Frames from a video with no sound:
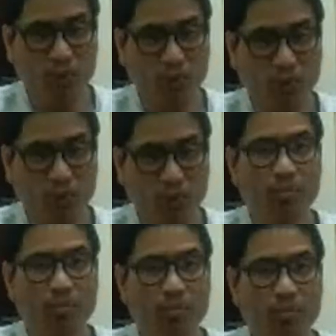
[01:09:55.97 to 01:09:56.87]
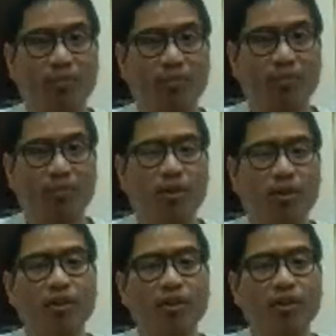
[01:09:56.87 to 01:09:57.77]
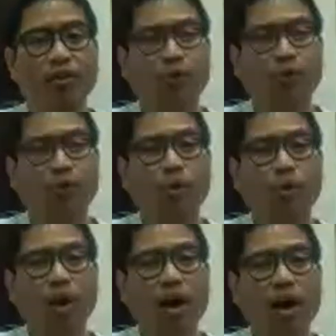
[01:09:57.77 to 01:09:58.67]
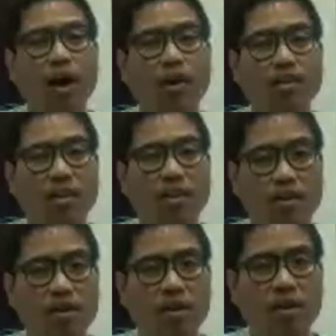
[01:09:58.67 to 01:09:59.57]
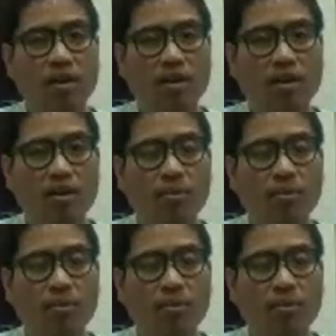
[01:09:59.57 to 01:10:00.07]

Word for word: okay, produced by the liver through uh, cholesterol.